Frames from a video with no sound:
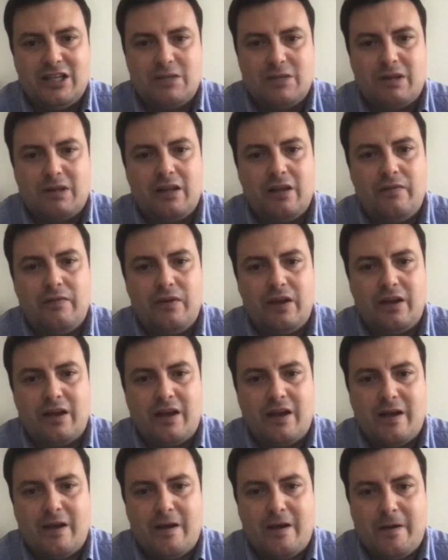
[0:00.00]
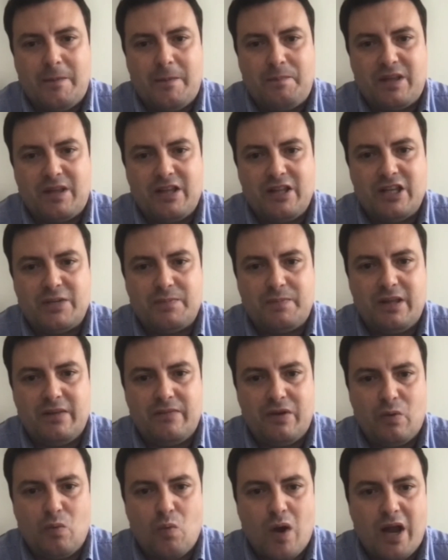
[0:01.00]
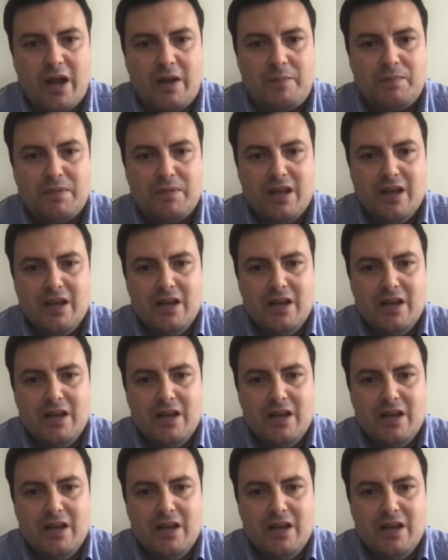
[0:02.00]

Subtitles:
specific way.